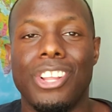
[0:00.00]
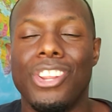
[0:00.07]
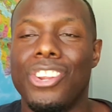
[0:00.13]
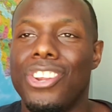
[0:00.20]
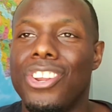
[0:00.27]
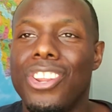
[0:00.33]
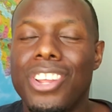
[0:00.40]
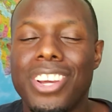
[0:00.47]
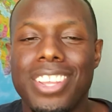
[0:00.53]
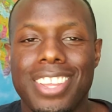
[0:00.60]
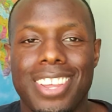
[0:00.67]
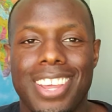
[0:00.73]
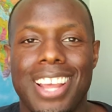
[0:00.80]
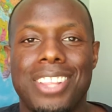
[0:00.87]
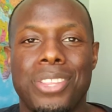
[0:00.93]

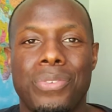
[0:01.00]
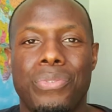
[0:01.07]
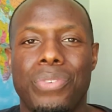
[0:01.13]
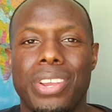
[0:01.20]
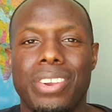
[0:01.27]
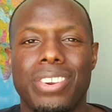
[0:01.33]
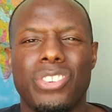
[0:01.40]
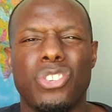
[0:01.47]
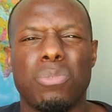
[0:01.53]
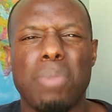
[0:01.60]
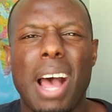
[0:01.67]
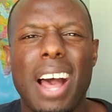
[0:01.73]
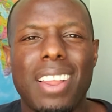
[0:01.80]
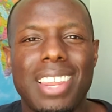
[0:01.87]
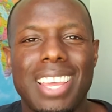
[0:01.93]
looking at the fear,
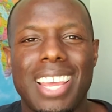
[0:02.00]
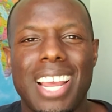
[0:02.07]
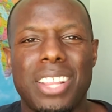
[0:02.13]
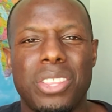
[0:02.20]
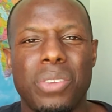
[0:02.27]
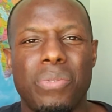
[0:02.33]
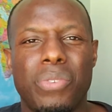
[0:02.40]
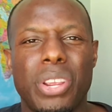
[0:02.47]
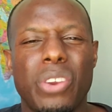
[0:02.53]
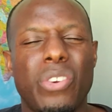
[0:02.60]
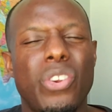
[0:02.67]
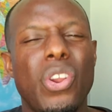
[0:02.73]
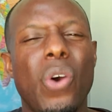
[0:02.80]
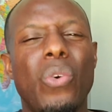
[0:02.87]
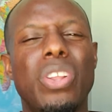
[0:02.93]
smiling at the fear,
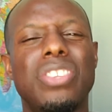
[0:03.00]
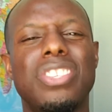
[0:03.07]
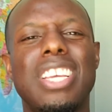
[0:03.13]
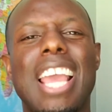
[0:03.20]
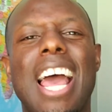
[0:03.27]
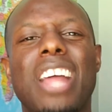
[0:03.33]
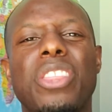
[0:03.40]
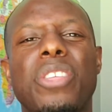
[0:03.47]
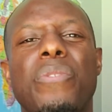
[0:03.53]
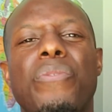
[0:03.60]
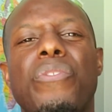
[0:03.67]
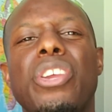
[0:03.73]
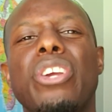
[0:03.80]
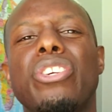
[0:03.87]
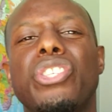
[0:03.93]
noticing how the
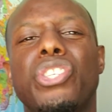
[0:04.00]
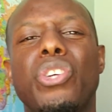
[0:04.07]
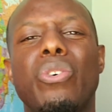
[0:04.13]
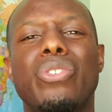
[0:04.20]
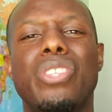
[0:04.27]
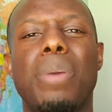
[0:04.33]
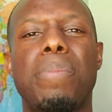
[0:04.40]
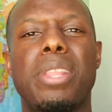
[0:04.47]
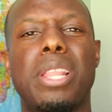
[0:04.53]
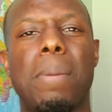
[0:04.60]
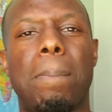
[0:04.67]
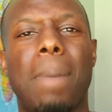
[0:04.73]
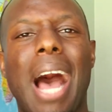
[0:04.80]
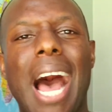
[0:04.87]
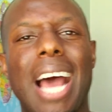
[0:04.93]
fear shows up in the
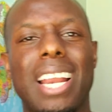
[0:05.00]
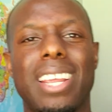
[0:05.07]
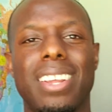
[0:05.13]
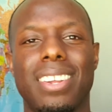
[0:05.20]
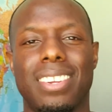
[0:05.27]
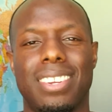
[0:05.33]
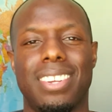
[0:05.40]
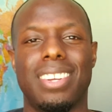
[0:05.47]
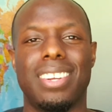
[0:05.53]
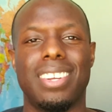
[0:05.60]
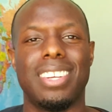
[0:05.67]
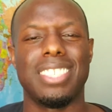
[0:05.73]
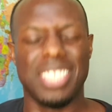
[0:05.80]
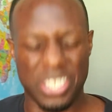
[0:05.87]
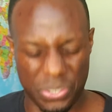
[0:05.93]
body,
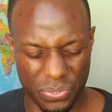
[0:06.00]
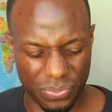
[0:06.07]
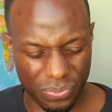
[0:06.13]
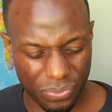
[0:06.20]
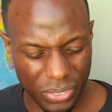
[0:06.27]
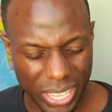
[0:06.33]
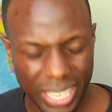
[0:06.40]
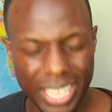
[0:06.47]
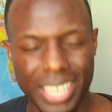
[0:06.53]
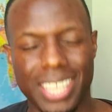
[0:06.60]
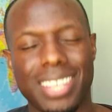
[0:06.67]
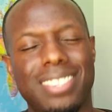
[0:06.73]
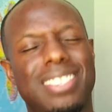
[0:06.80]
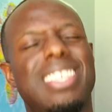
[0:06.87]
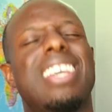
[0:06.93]
just feeling
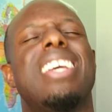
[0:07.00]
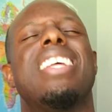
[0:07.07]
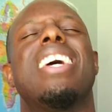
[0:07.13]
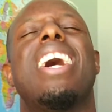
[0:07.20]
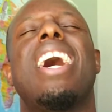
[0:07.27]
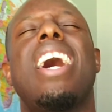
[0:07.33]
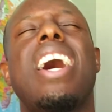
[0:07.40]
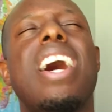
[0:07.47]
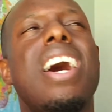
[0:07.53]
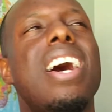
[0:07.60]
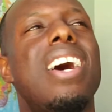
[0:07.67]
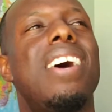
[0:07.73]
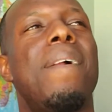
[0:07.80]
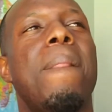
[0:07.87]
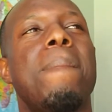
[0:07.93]
it, saying,
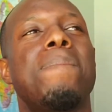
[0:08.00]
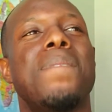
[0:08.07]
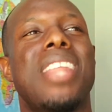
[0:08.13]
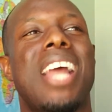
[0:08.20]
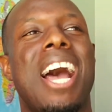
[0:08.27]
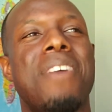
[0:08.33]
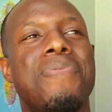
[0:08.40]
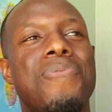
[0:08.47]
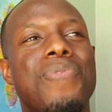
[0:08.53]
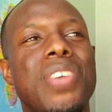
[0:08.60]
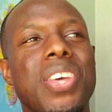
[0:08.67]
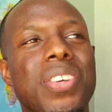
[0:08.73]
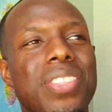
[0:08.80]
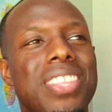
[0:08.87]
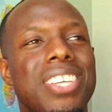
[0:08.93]
I
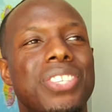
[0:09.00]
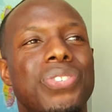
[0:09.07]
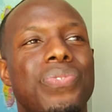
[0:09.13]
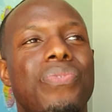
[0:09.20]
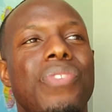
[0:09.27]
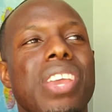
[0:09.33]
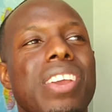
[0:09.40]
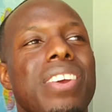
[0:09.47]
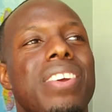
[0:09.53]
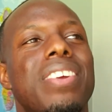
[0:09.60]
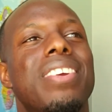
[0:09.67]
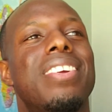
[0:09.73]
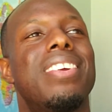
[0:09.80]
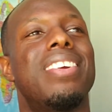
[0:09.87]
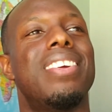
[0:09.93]
feel this
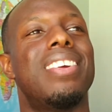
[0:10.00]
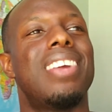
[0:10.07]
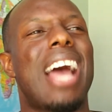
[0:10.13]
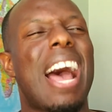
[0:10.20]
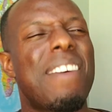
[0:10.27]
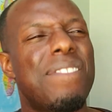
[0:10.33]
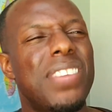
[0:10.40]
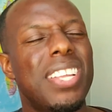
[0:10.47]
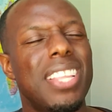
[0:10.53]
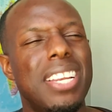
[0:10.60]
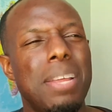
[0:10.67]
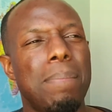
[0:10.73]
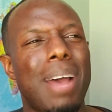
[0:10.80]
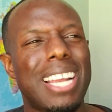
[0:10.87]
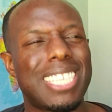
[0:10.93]
fear. I feel it
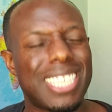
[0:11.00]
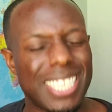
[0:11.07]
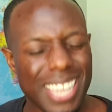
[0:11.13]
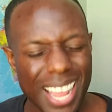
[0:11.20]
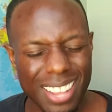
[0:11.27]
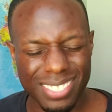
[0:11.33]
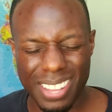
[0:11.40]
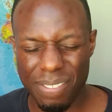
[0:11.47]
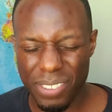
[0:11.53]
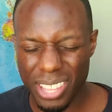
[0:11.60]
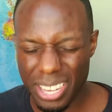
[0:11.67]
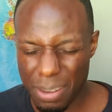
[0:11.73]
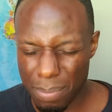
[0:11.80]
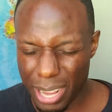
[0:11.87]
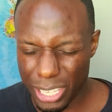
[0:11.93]
in my chest. I feel
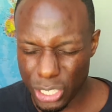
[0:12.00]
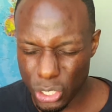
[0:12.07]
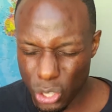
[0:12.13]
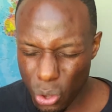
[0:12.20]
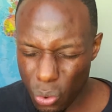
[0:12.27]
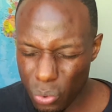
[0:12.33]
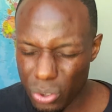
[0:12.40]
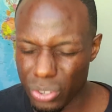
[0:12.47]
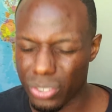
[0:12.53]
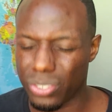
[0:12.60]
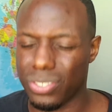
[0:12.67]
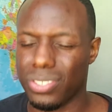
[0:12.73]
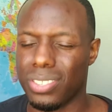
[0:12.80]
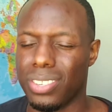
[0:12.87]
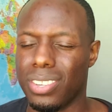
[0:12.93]
it in my
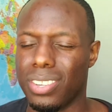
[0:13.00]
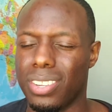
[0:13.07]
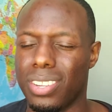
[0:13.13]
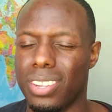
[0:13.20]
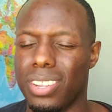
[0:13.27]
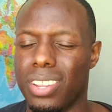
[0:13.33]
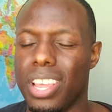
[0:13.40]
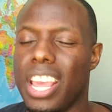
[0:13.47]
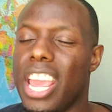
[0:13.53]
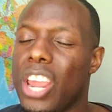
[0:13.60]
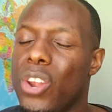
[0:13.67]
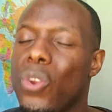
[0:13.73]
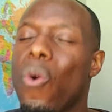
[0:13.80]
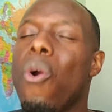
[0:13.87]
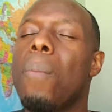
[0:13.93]
shoulders.
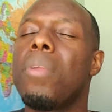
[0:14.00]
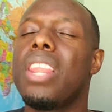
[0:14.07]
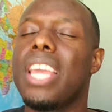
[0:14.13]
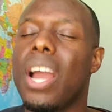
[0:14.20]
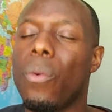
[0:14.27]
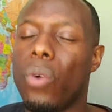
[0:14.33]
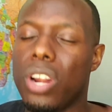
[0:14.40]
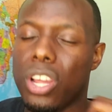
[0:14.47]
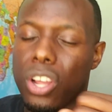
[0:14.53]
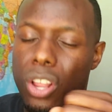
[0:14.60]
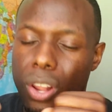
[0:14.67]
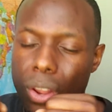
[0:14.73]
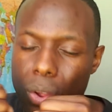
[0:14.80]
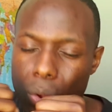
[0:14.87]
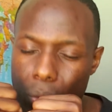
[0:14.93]
And normally I want to
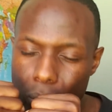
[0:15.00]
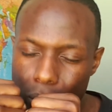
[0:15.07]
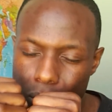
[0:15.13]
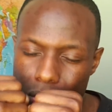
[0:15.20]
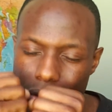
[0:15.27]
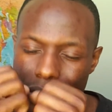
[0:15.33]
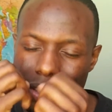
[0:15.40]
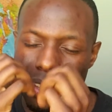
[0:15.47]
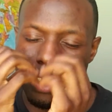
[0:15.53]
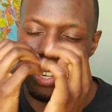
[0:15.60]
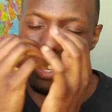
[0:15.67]
close